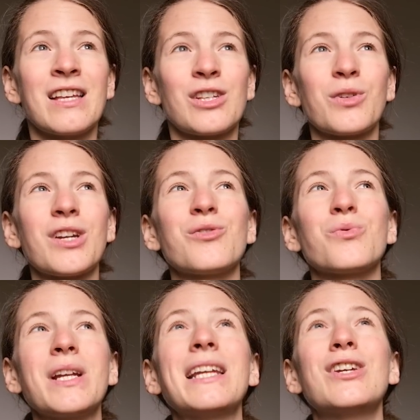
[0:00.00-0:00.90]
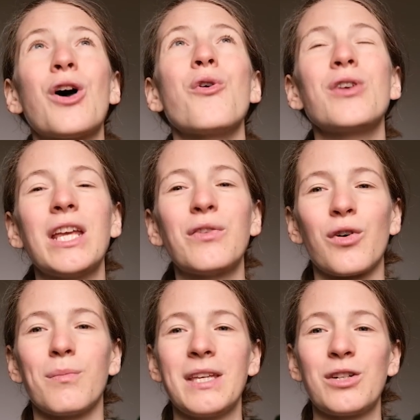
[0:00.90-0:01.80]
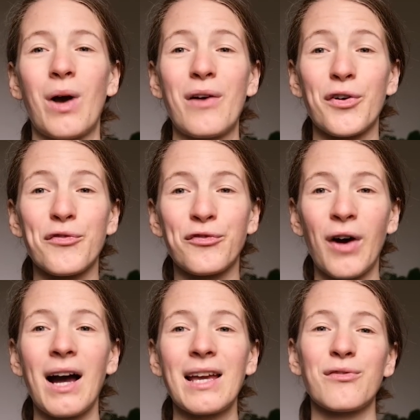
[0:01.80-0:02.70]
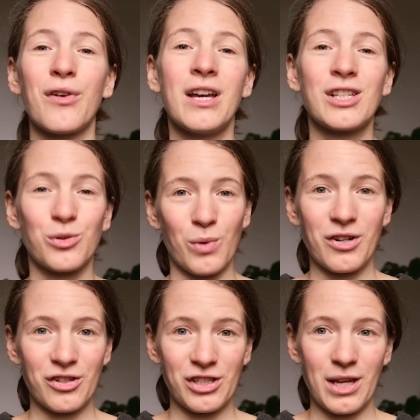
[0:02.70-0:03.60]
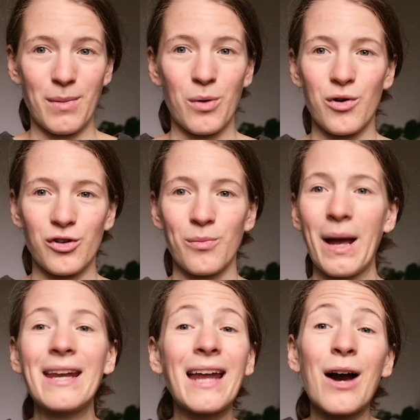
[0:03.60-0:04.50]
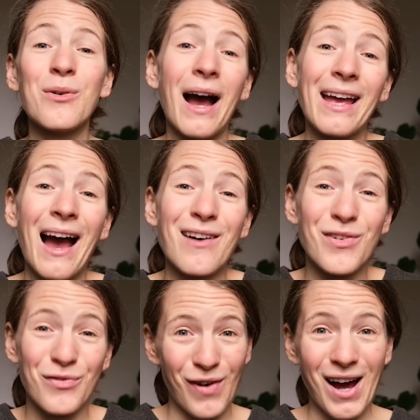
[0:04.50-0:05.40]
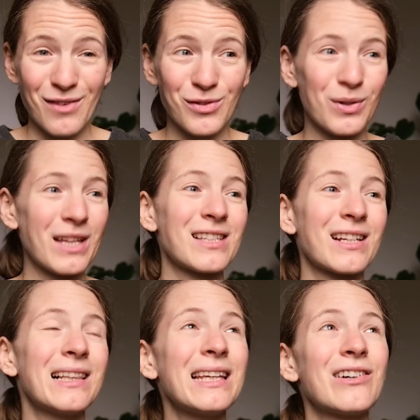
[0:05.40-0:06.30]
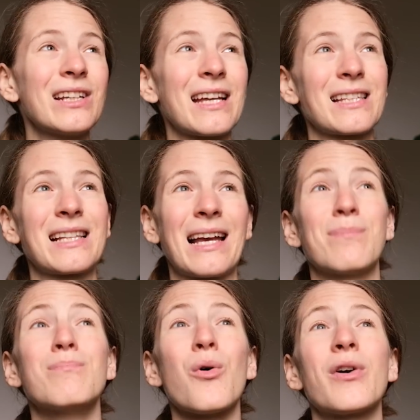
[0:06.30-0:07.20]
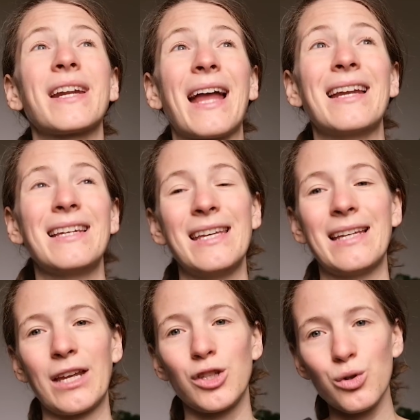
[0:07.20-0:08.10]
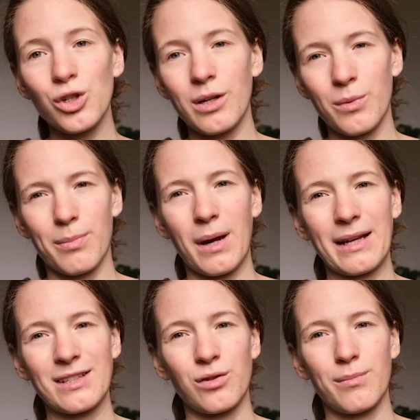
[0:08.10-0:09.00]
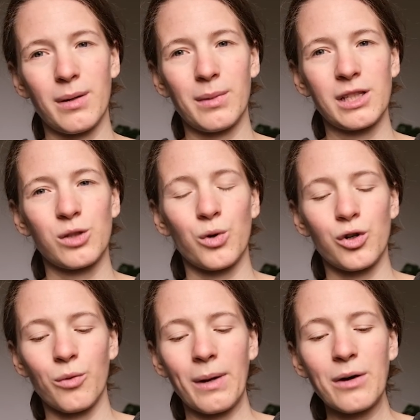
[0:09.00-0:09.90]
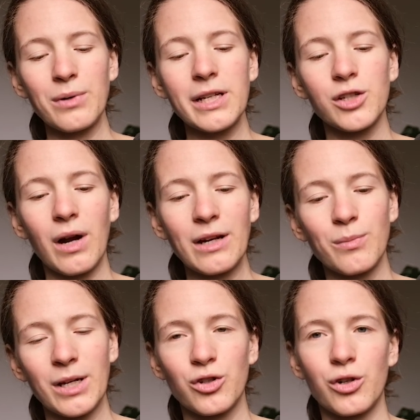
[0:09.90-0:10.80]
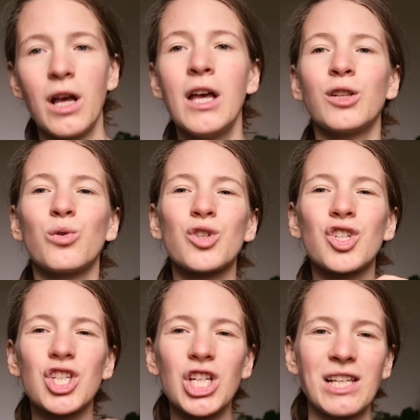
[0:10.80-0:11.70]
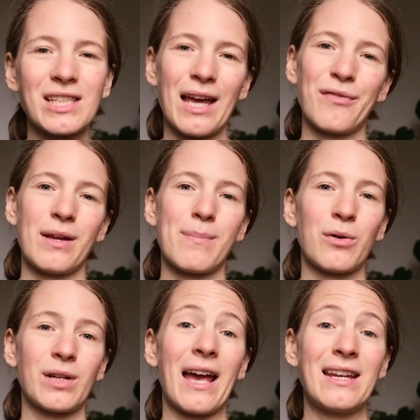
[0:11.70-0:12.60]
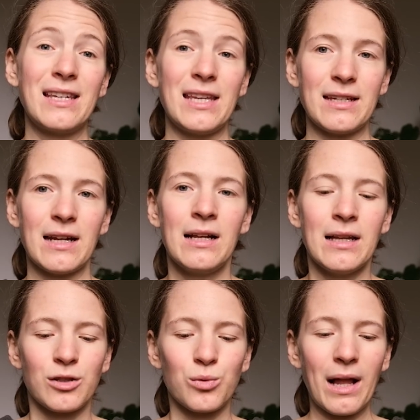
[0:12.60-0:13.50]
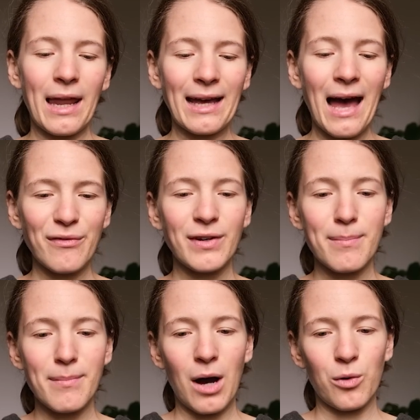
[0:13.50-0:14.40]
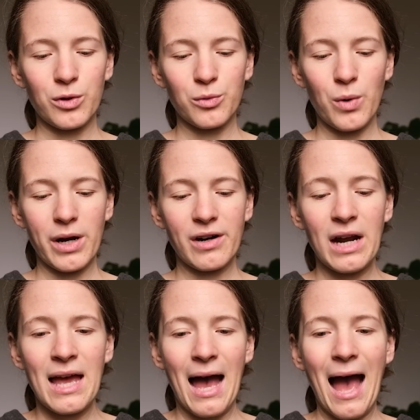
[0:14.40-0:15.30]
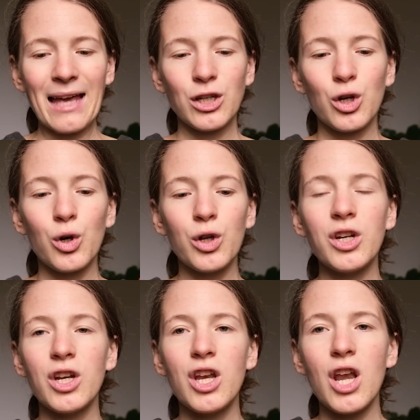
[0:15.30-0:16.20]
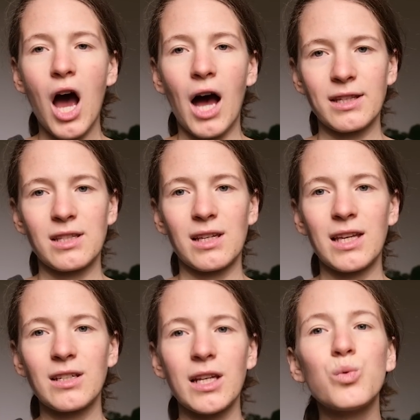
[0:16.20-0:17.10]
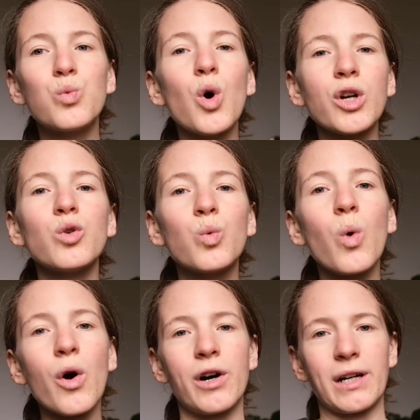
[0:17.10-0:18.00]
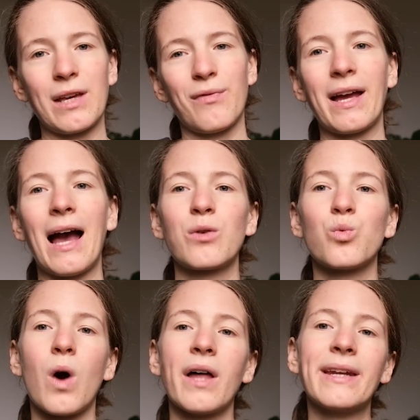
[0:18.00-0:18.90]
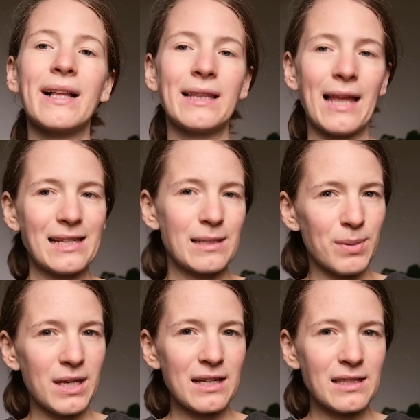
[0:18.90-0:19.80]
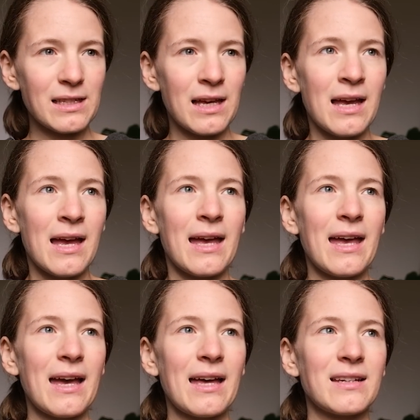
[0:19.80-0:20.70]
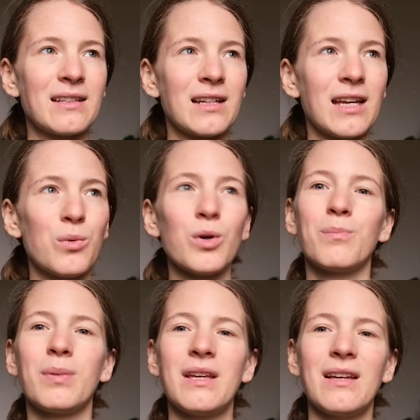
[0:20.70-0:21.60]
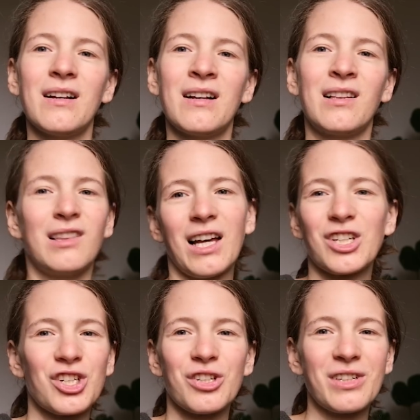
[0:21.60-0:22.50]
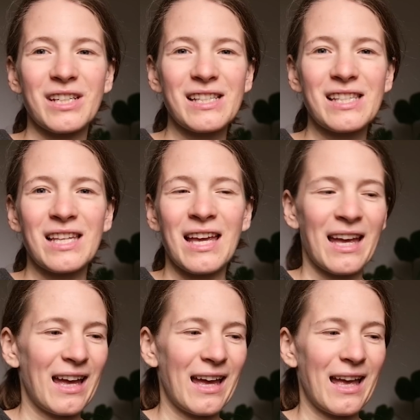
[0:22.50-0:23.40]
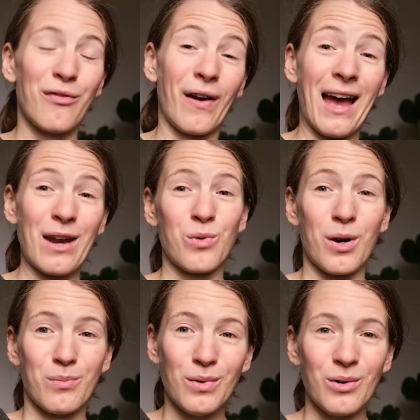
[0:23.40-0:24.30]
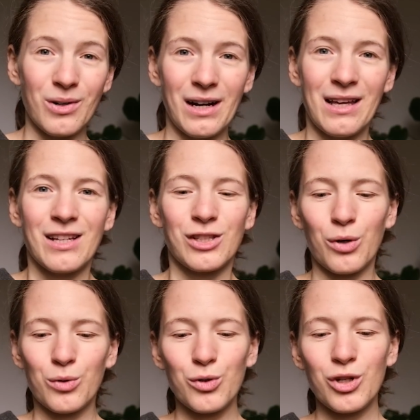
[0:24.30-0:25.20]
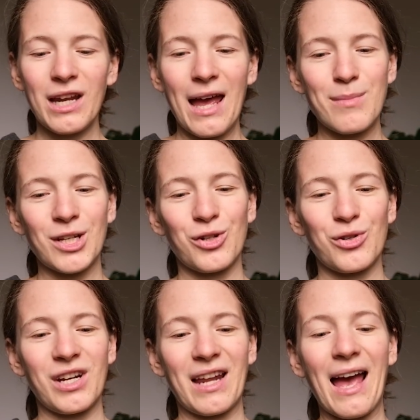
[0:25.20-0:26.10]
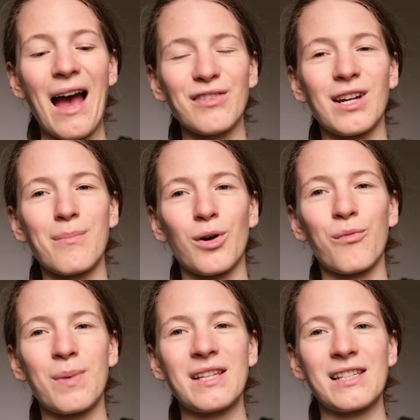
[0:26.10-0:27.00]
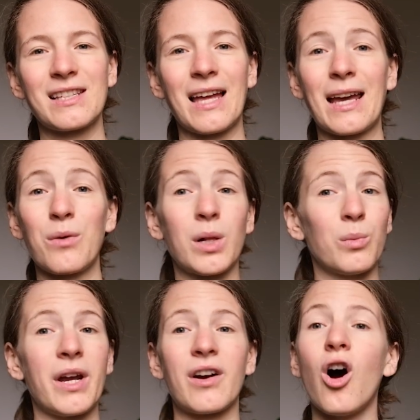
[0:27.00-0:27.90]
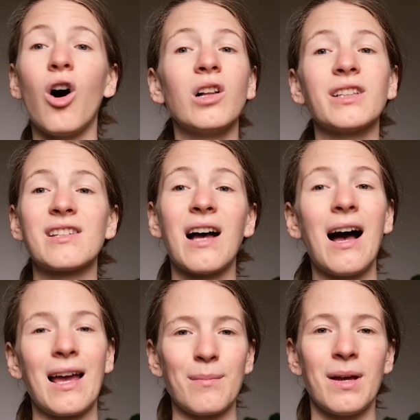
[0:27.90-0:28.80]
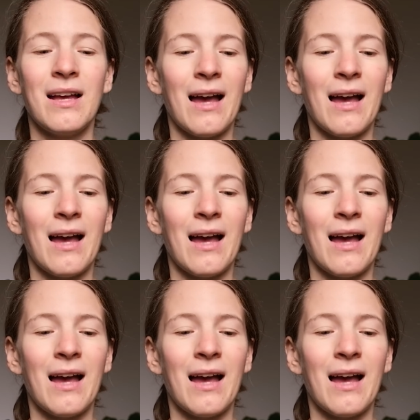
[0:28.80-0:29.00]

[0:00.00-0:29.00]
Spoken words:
So there's really no need for me to have 5 sweaters in my wardrobe. And now I have 5. So that's like more than I need. And usually with my extreme minimalist wardrobe, I really try to make sure to just have the amount I need. To like have an amount where I could not, it wouldn't work if I had one less piece, and it would be luxurious if I had one more. So usually I make sure that I have the number of pieces that I will wear all the time.